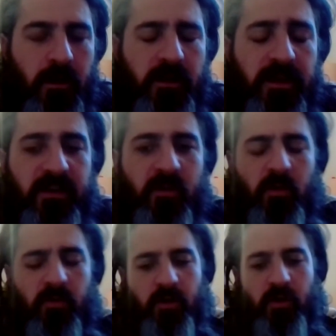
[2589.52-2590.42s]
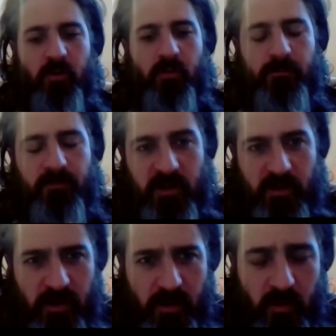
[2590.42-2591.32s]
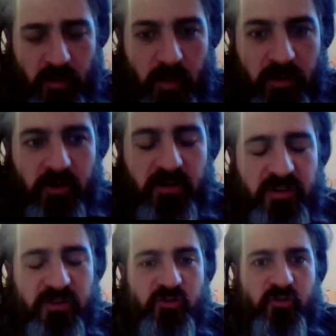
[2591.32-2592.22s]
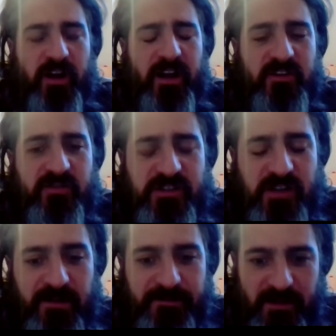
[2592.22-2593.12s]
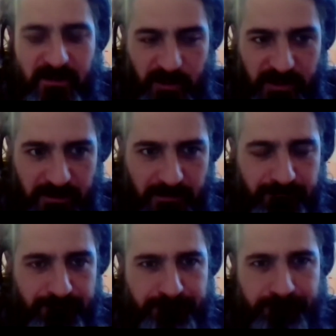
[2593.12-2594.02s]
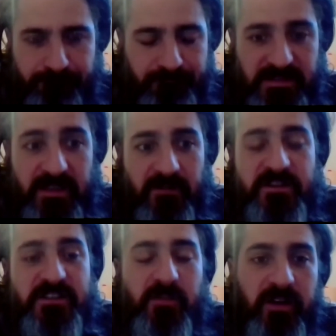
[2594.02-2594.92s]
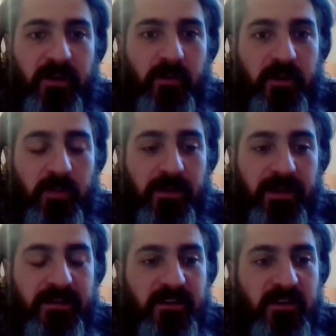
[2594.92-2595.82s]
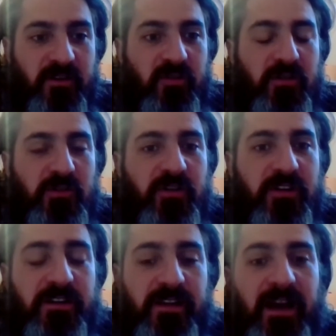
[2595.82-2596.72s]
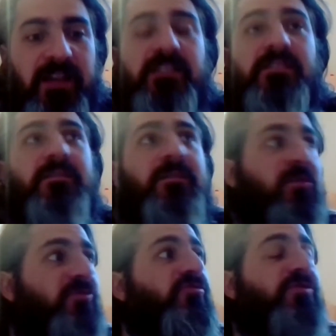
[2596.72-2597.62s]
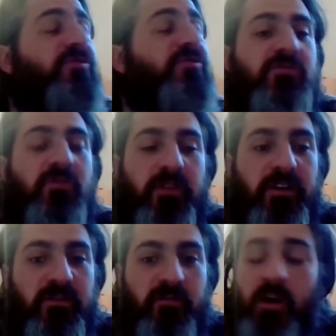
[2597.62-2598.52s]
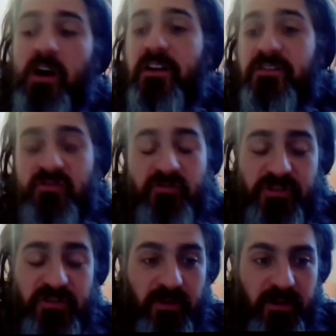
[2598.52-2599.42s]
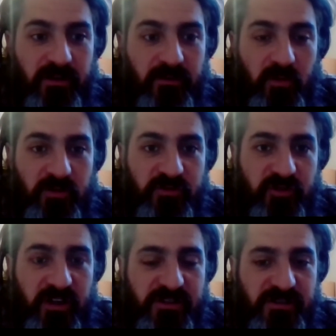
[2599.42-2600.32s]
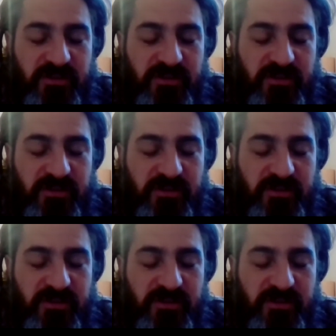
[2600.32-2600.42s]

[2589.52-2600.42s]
Yeah, you won't know, won't know until you try. Trees often will live just about anywhere you planted. You alluded to that, trees growing out of rocks, trees growing out of old structures.